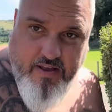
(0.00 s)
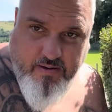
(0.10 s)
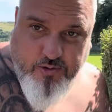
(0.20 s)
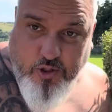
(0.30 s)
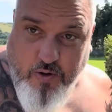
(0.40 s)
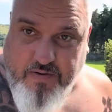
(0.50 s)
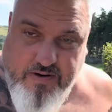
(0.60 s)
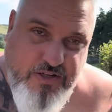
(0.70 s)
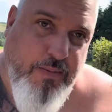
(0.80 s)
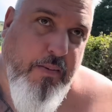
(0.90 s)
I'm just going
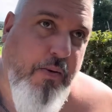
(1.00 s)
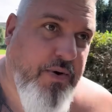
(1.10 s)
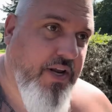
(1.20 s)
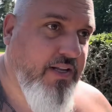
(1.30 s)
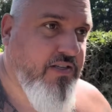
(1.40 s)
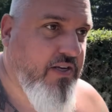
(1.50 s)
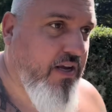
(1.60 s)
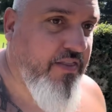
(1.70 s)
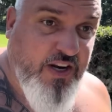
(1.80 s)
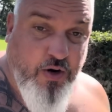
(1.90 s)
around to my mum and dad's.
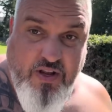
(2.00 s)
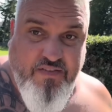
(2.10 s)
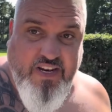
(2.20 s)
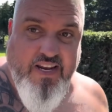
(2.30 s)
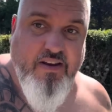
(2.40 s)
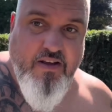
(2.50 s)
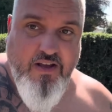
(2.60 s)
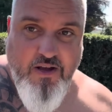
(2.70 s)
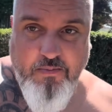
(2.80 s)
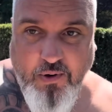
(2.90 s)
They're not even in,
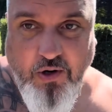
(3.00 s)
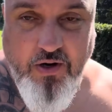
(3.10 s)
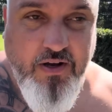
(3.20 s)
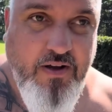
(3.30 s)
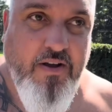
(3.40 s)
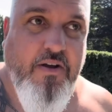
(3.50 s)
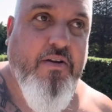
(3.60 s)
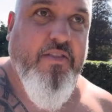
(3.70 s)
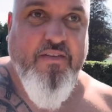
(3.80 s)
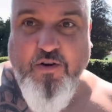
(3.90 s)
but
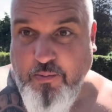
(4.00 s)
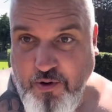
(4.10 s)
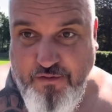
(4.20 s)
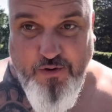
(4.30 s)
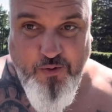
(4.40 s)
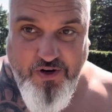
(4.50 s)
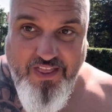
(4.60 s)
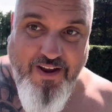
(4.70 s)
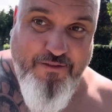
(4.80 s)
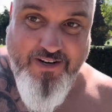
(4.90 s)
they've got more food in
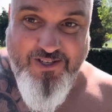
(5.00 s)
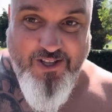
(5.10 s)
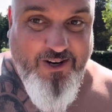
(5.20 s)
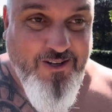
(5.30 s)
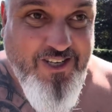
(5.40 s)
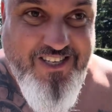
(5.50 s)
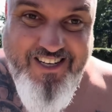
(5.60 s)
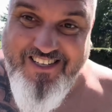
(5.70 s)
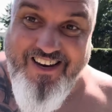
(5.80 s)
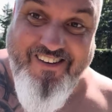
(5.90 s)
their fridge than us,
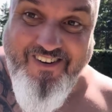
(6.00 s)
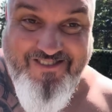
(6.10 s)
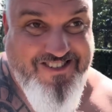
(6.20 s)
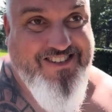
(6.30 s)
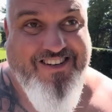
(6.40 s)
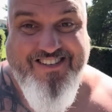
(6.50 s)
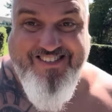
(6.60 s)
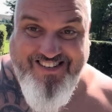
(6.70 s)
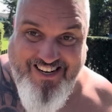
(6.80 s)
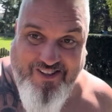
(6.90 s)
so I'm just going to
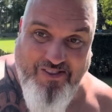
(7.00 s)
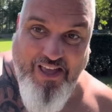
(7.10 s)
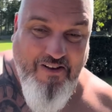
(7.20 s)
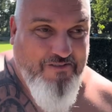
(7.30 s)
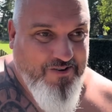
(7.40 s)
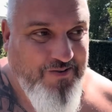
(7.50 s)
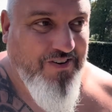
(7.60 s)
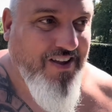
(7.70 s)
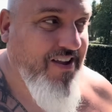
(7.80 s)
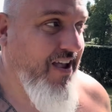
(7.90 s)
steal their food.
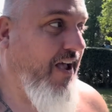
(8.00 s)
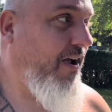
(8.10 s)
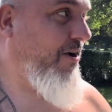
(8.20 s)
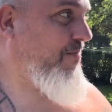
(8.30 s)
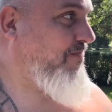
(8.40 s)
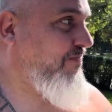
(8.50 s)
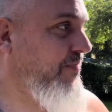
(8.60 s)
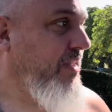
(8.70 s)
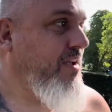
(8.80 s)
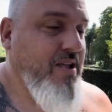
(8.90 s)

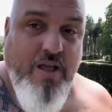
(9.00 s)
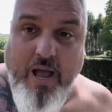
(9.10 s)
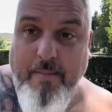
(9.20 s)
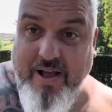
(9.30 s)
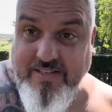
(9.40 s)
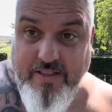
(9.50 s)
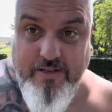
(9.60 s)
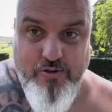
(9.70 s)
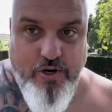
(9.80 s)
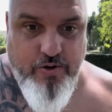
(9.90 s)
I might send the
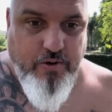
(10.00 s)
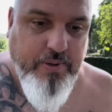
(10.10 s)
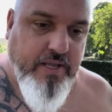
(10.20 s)
drone up